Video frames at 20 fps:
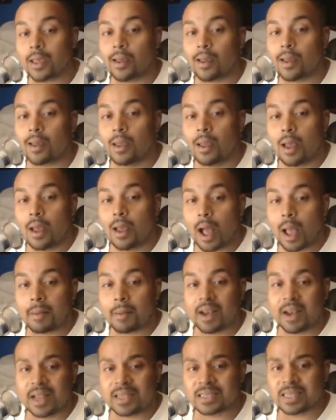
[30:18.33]
I mean,
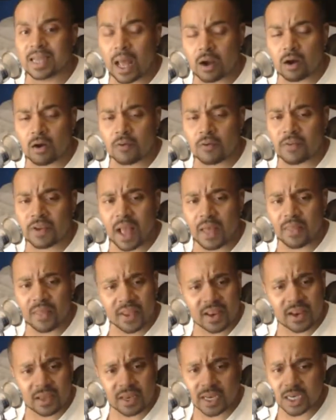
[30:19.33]
I don't know if I think did he
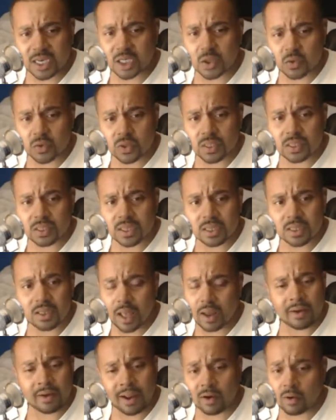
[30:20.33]
just lose? I don't
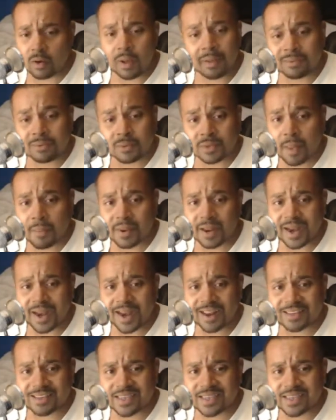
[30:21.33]
know what's happening in NXT.